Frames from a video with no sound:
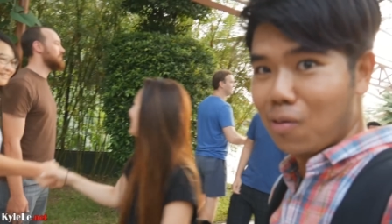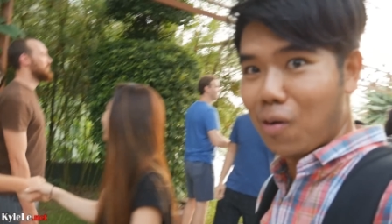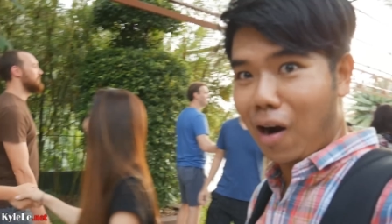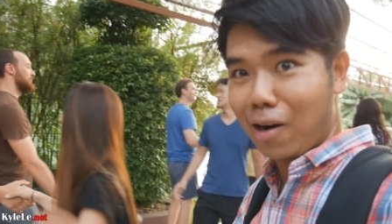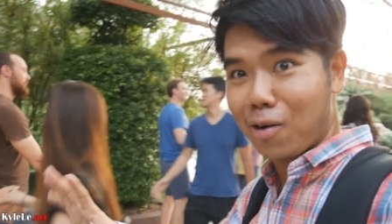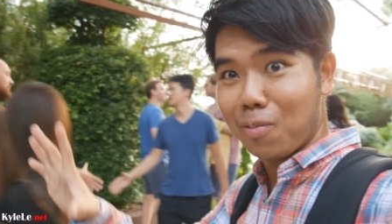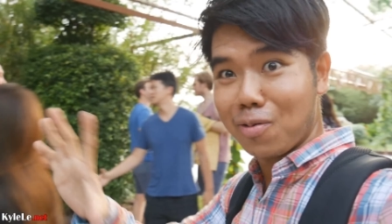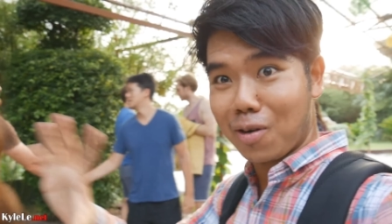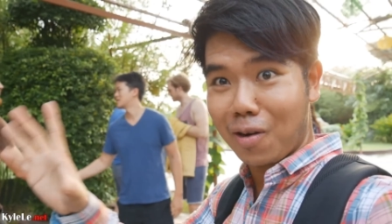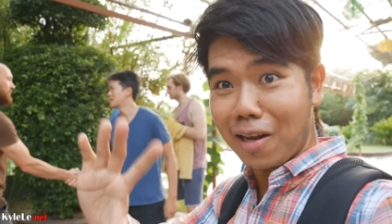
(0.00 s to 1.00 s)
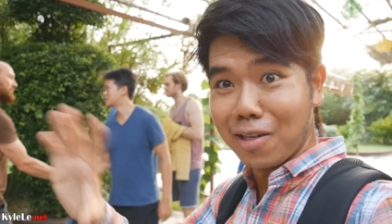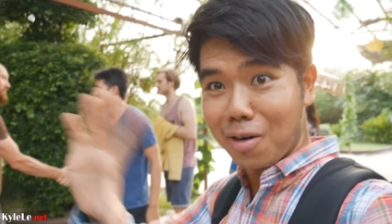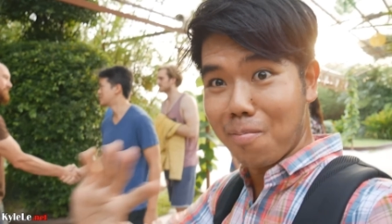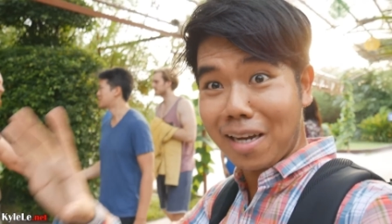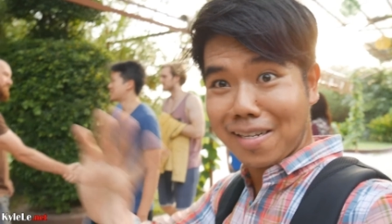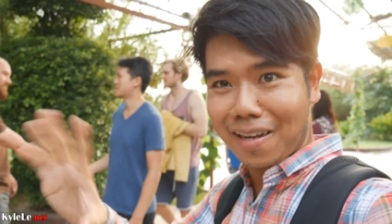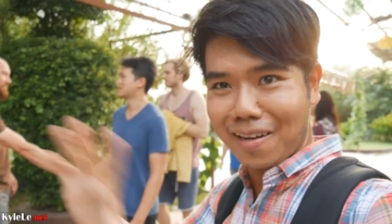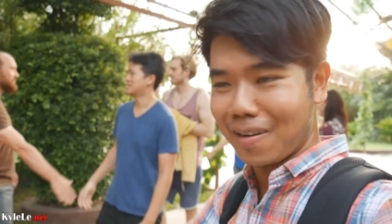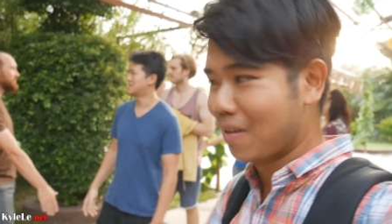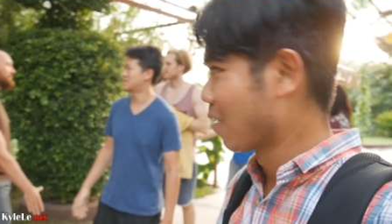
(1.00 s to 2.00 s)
Ooh, our groups are intermixing.